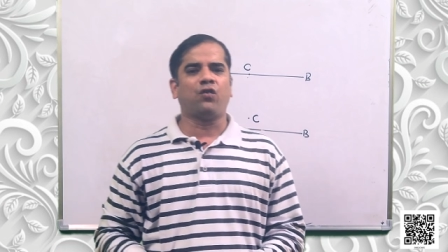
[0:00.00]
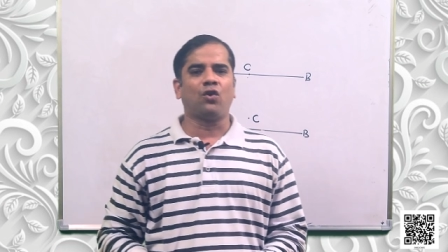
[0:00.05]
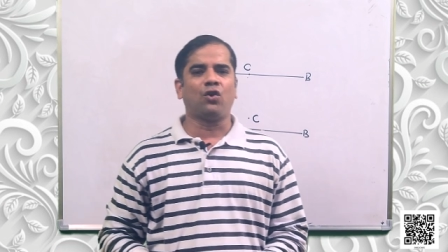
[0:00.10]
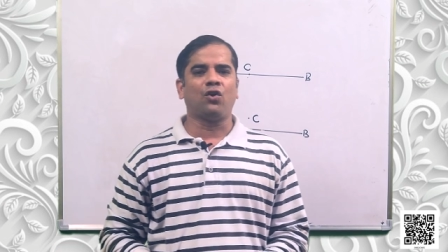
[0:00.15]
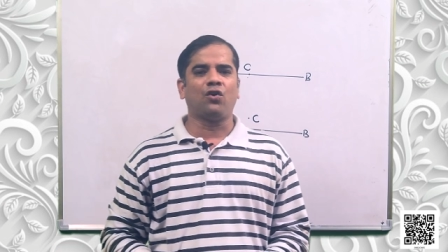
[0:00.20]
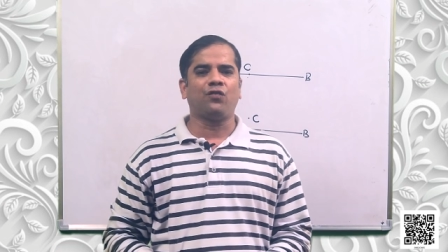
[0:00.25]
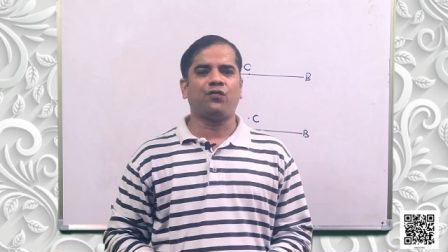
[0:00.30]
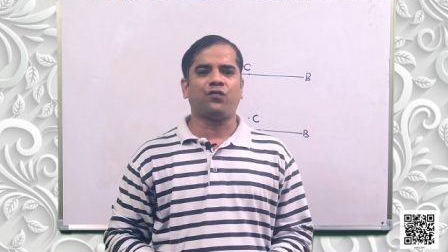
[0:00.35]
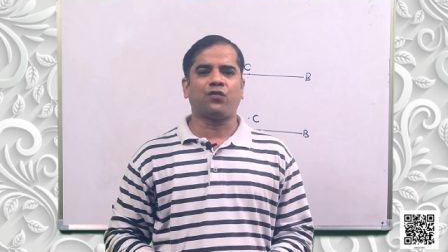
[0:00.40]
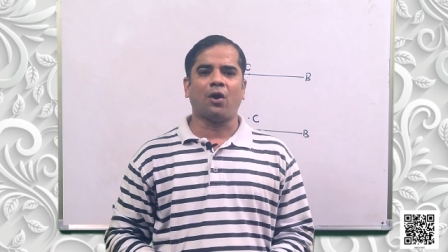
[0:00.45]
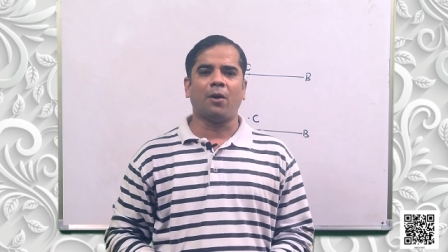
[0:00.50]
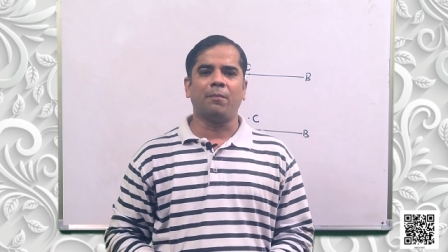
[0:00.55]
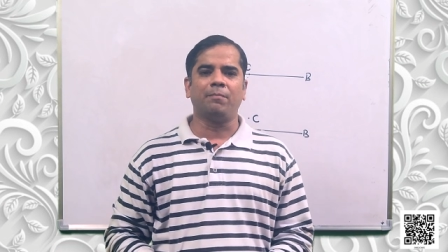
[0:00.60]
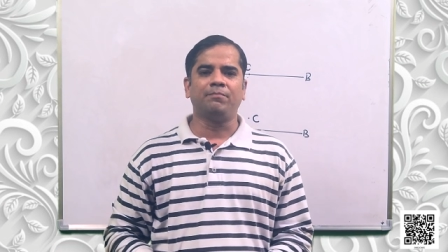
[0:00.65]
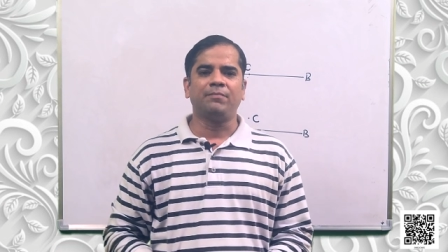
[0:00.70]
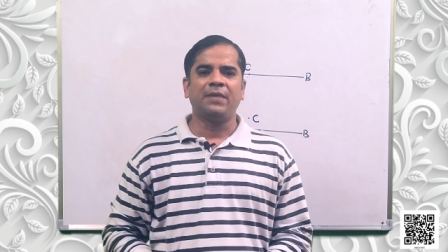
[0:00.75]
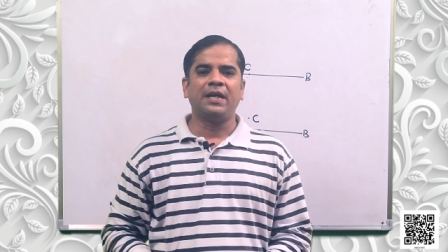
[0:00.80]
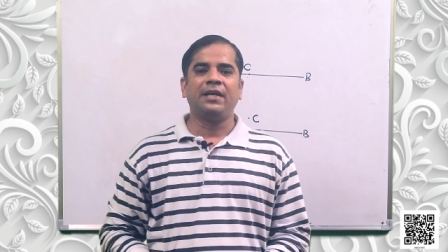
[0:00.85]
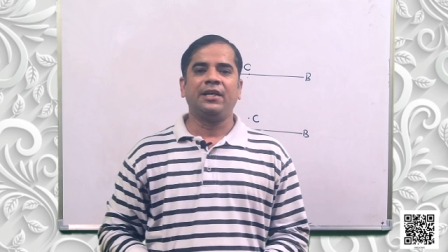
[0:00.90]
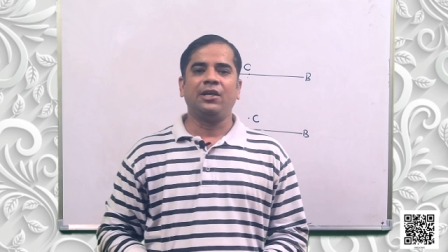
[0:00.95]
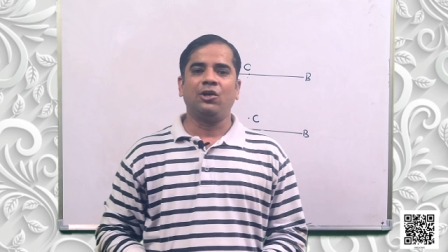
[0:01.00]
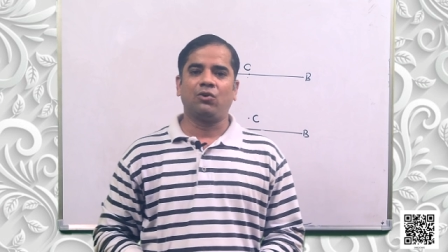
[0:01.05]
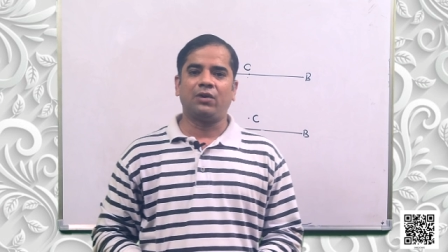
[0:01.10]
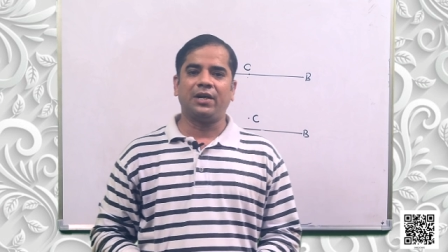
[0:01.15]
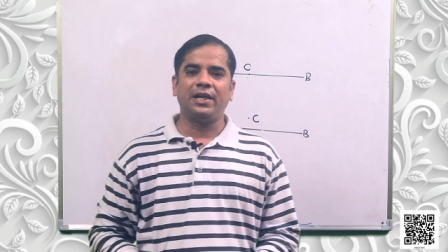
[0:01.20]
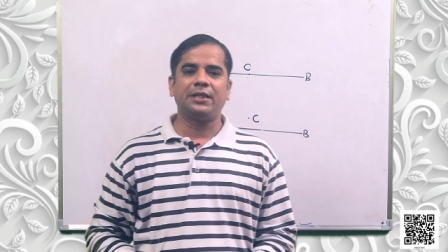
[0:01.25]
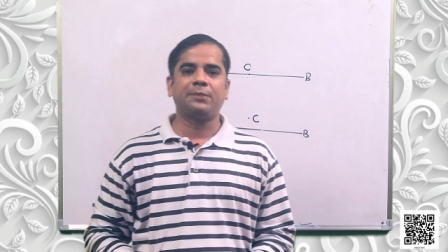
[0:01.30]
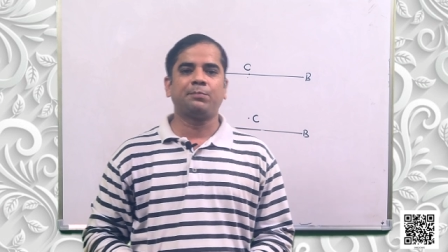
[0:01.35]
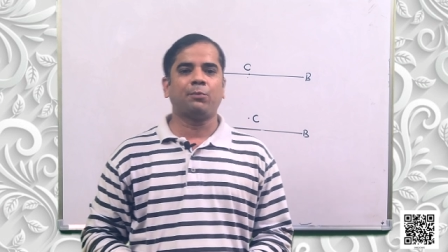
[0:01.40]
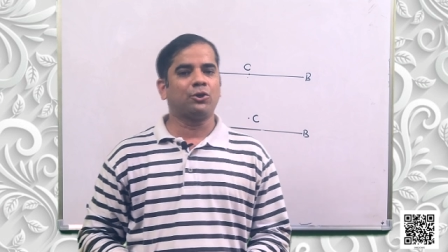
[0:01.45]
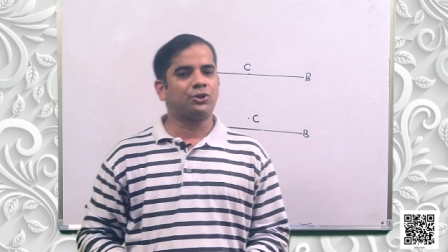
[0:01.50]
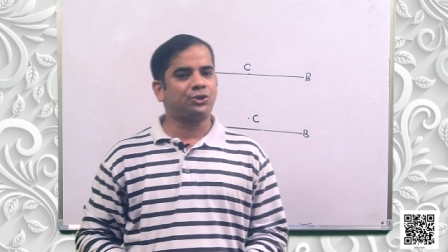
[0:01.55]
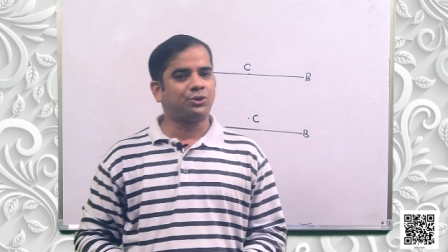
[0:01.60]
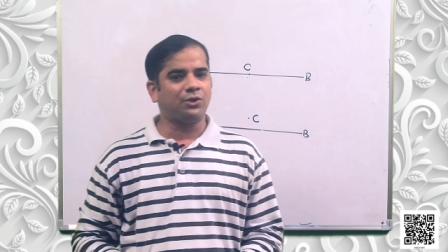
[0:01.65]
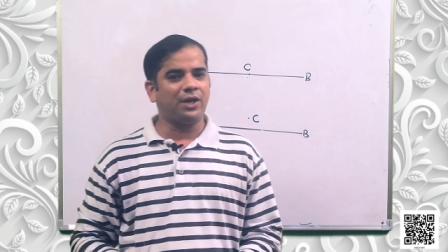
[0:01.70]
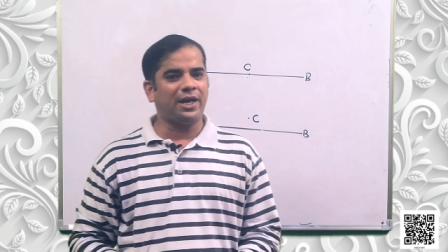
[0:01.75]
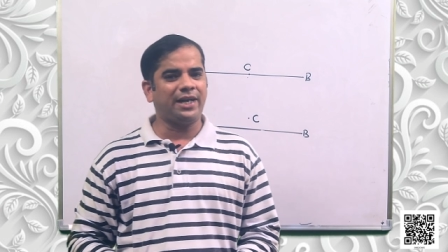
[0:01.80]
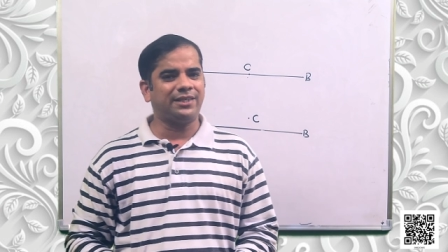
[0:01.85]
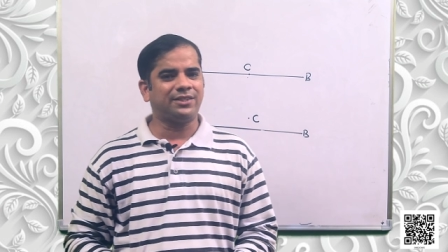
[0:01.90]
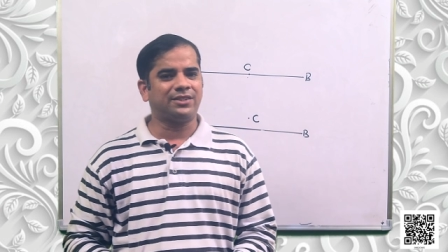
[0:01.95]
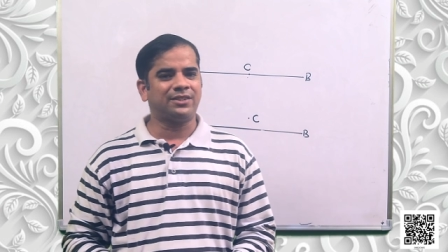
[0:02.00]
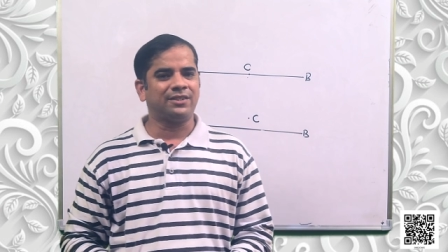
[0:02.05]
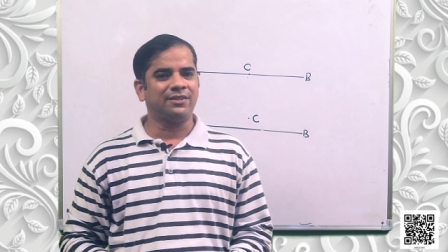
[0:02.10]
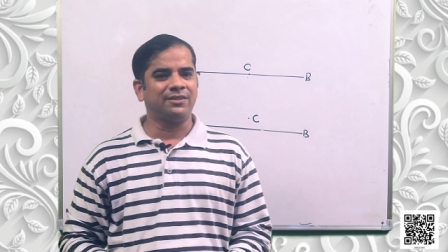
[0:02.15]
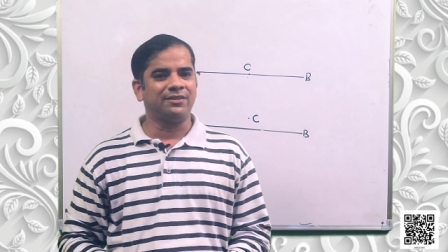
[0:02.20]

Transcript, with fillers: follow from Euclid's postulates?